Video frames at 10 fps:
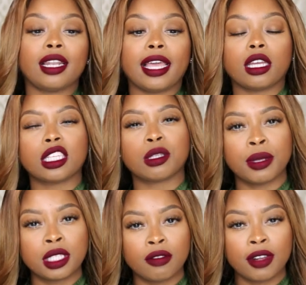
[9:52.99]
like
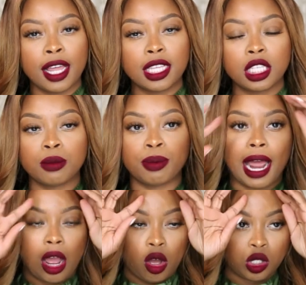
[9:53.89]
expensive glasses,
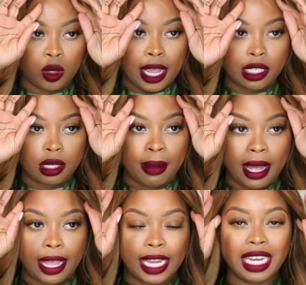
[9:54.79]
but I also like to buy